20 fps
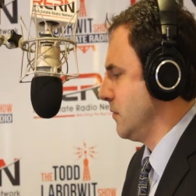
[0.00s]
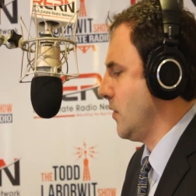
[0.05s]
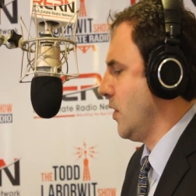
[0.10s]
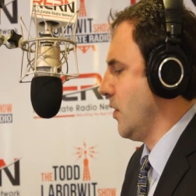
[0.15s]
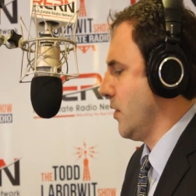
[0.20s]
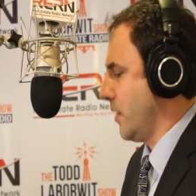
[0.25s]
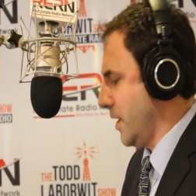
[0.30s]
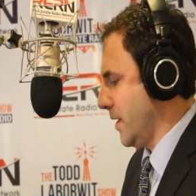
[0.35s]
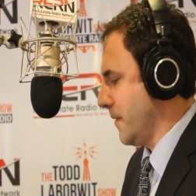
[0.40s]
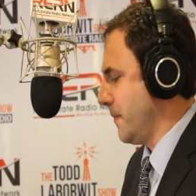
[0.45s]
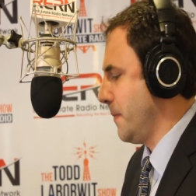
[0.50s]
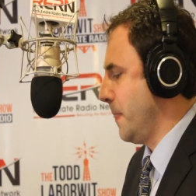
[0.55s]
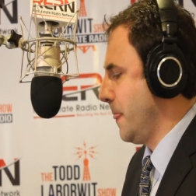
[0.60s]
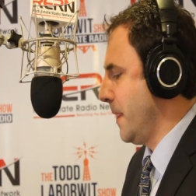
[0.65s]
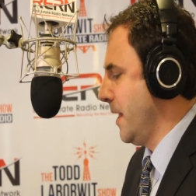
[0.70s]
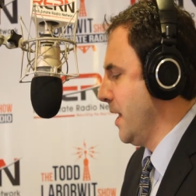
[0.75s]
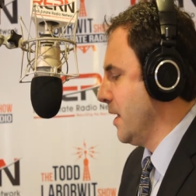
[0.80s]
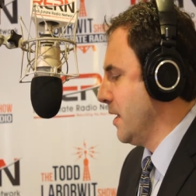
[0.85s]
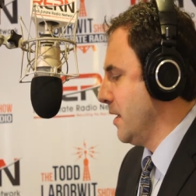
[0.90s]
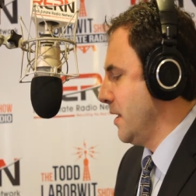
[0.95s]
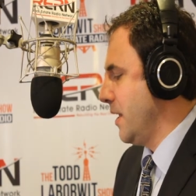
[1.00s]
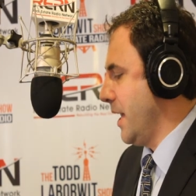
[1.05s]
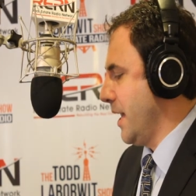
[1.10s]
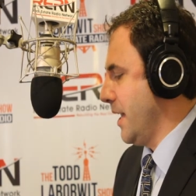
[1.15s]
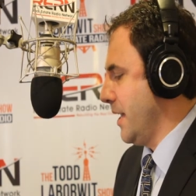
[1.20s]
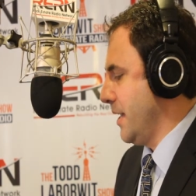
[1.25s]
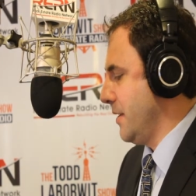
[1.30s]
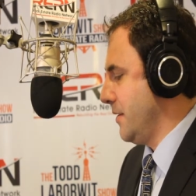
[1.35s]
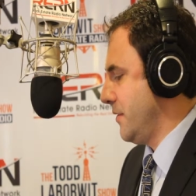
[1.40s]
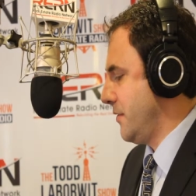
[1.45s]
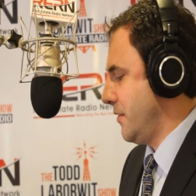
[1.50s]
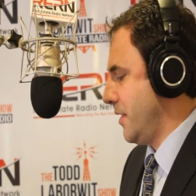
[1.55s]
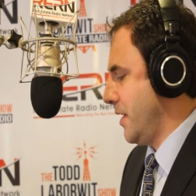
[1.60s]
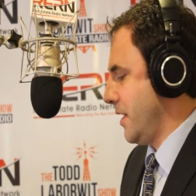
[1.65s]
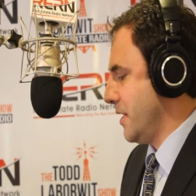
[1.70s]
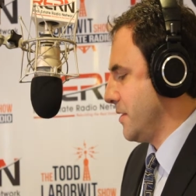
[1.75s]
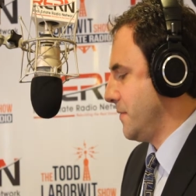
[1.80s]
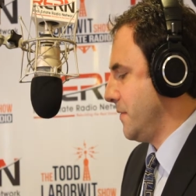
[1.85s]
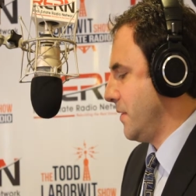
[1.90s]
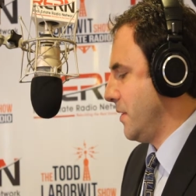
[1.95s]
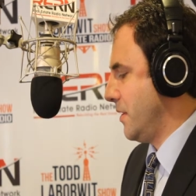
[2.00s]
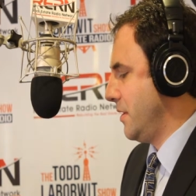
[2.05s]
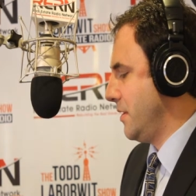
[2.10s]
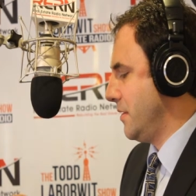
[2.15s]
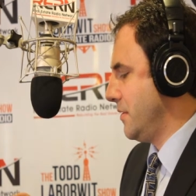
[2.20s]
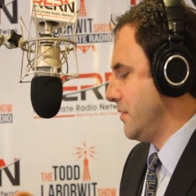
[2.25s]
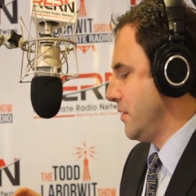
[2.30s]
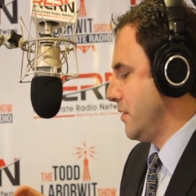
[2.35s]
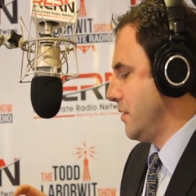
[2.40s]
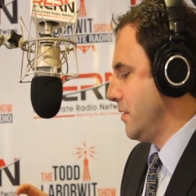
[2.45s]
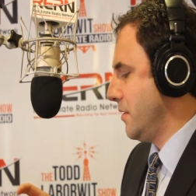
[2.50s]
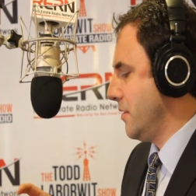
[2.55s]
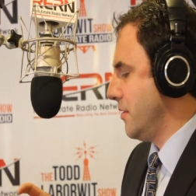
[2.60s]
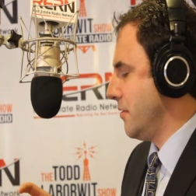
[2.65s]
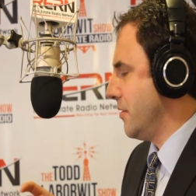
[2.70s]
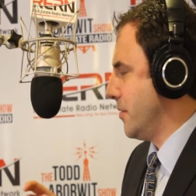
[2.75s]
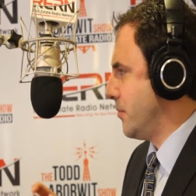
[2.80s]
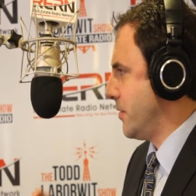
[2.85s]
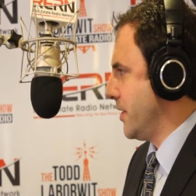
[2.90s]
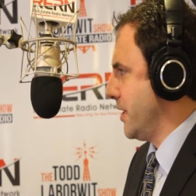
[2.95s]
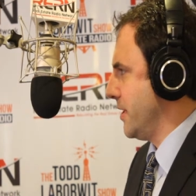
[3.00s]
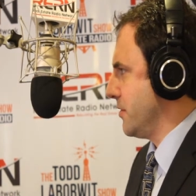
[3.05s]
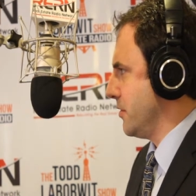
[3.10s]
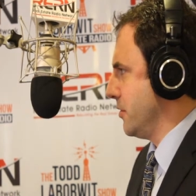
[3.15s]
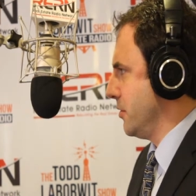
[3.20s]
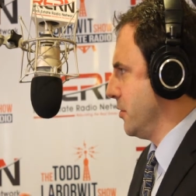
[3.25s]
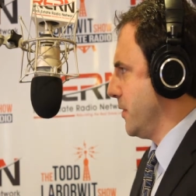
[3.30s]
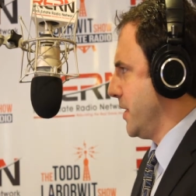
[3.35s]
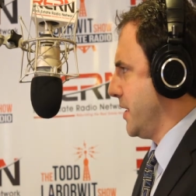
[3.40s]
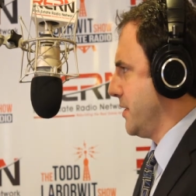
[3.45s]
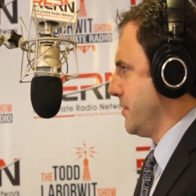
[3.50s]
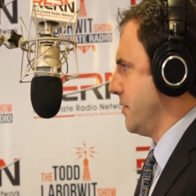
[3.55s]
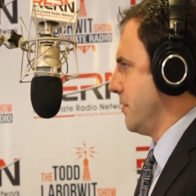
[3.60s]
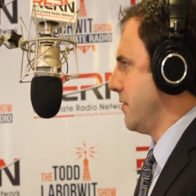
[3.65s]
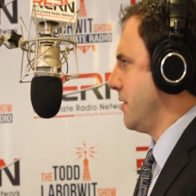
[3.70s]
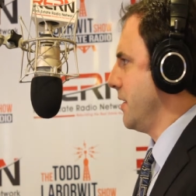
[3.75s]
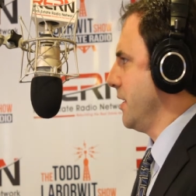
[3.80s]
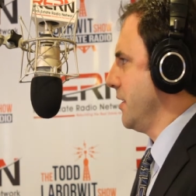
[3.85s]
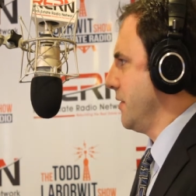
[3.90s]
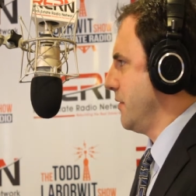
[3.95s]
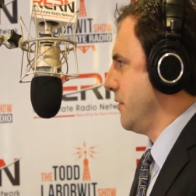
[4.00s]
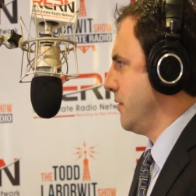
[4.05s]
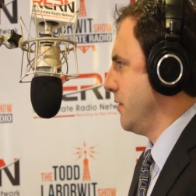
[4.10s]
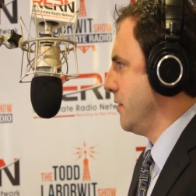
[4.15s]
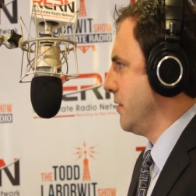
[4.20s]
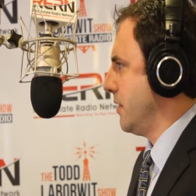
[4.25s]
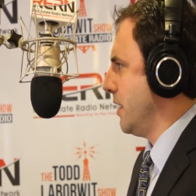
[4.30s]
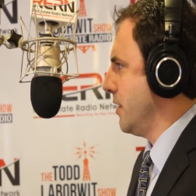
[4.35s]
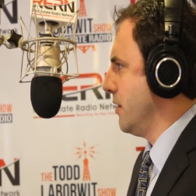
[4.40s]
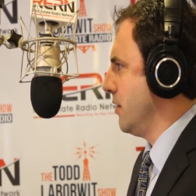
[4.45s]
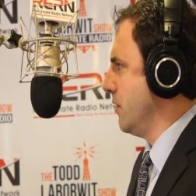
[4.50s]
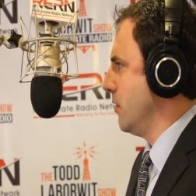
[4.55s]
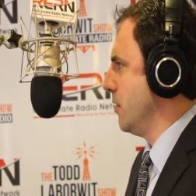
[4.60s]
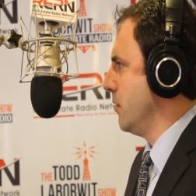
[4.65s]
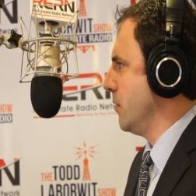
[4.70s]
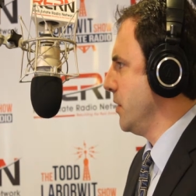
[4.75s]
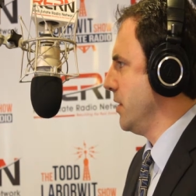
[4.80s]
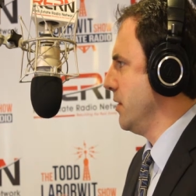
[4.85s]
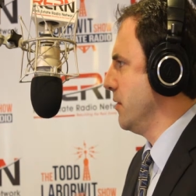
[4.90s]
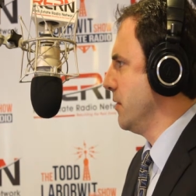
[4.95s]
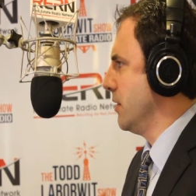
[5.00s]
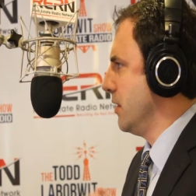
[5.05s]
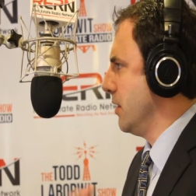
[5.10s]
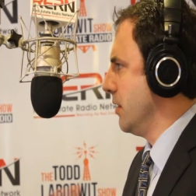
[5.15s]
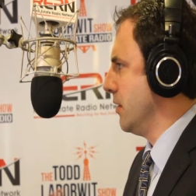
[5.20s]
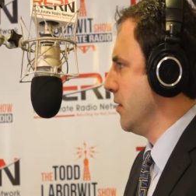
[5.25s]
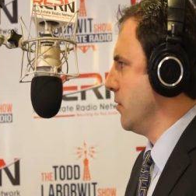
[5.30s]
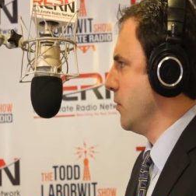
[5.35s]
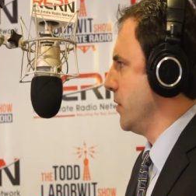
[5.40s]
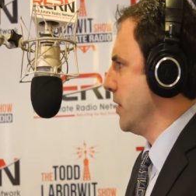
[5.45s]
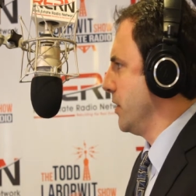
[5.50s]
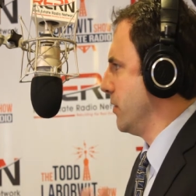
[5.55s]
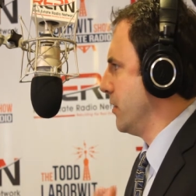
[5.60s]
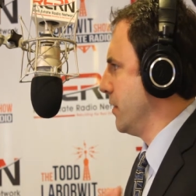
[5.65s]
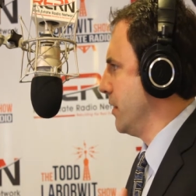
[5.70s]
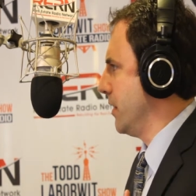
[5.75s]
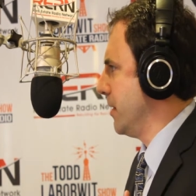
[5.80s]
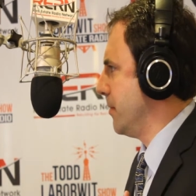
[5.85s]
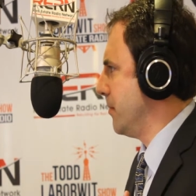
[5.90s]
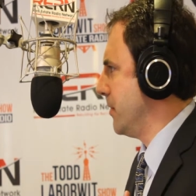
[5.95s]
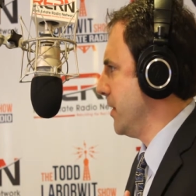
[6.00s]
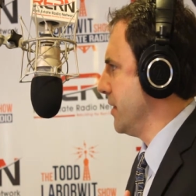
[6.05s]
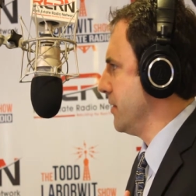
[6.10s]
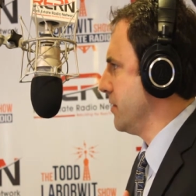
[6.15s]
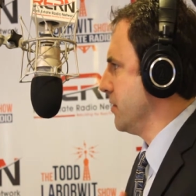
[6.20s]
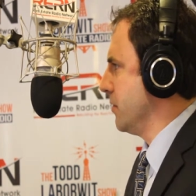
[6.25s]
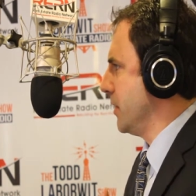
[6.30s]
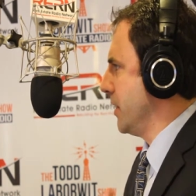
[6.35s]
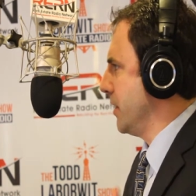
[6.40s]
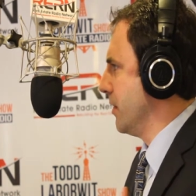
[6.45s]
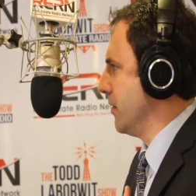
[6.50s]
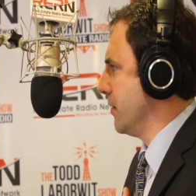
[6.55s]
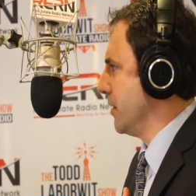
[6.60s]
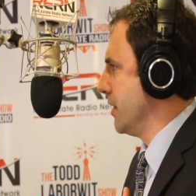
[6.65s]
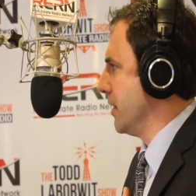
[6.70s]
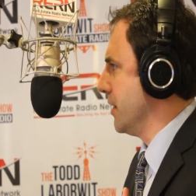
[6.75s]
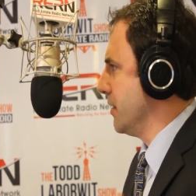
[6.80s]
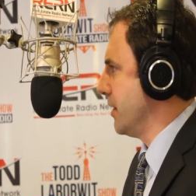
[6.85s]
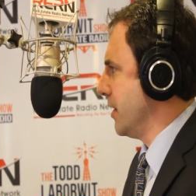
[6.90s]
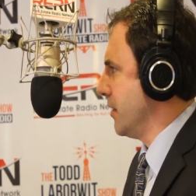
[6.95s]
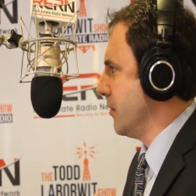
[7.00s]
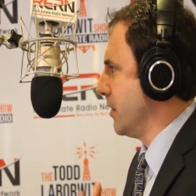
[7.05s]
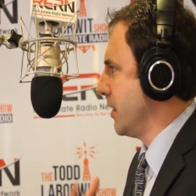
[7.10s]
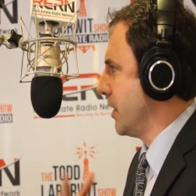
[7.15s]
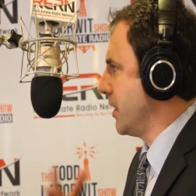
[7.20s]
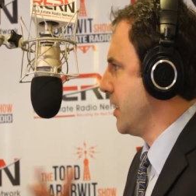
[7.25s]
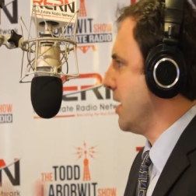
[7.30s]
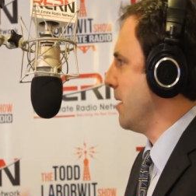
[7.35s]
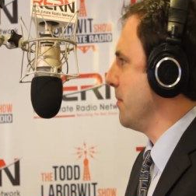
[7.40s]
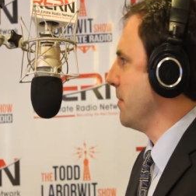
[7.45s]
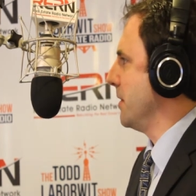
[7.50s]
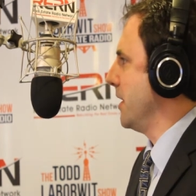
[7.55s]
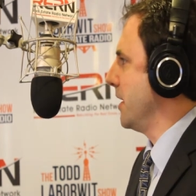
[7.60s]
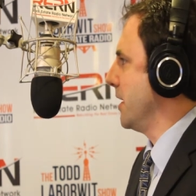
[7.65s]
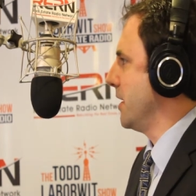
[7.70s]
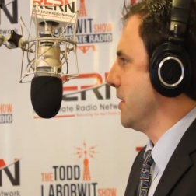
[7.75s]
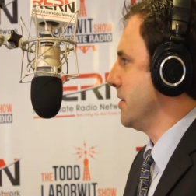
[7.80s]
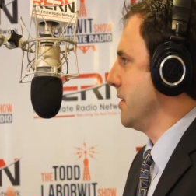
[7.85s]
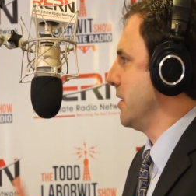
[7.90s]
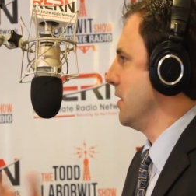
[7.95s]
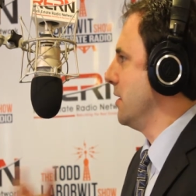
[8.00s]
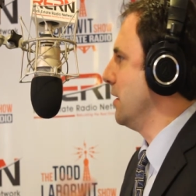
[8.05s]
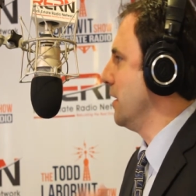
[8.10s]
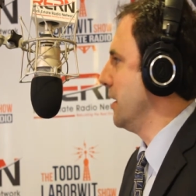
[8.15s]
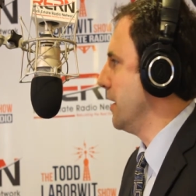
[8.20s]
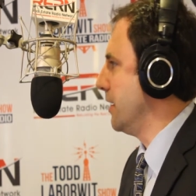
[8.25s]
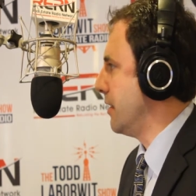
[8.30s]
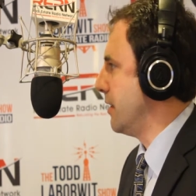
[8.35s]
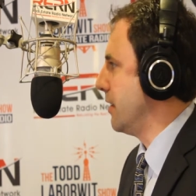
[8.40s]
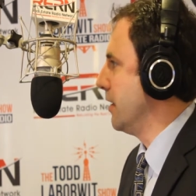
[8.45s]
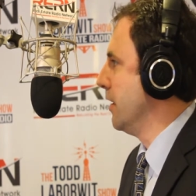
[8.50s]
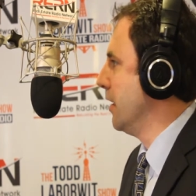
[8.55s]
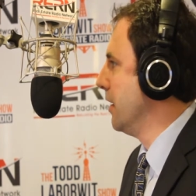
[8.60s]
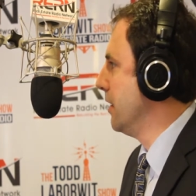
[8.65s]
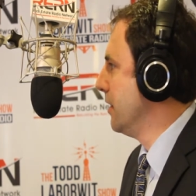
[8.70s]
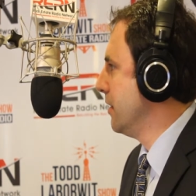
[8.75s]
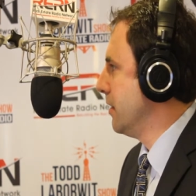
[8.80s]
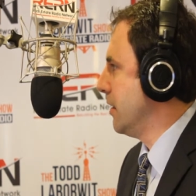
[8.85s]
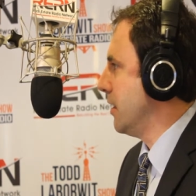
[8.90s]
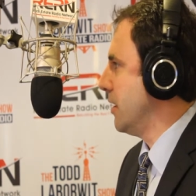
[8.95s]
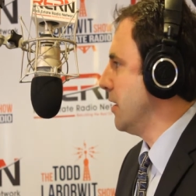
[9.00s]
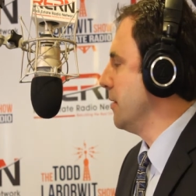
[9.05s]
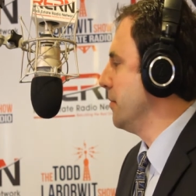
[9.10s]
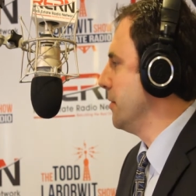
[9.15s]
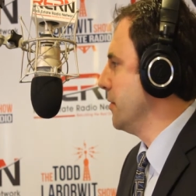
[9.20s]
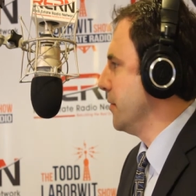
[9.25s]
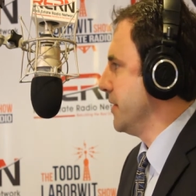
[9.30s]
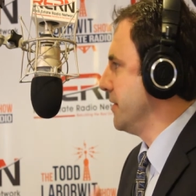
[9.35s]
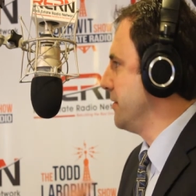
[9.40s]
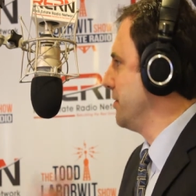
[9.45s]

Okay. And as far as the appraisal, who has the rights? I know when we do a loan, we order the appraisal, we own it. They want a copy. They got to send a letter, uh, but we